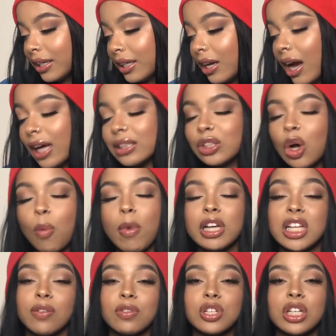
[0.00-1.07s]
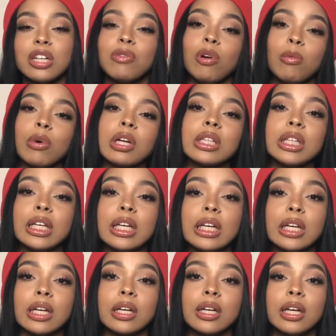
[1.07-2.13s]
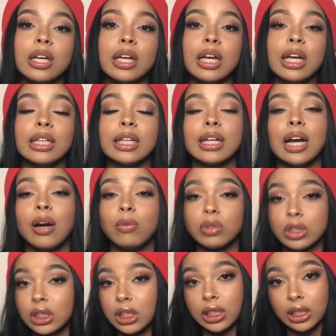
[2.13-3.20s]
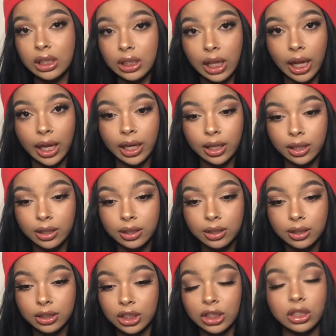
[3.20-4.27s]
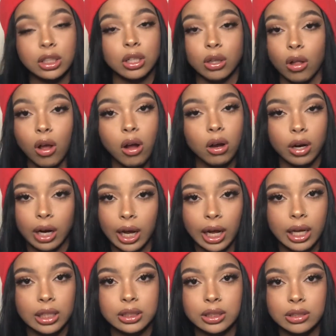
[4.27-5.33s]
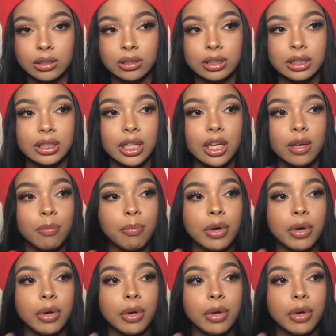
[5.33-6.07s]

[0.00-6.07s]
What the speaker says: Now, I told myself if she did one more thing that I was gonna like just claw her ass, you know what I'm saying?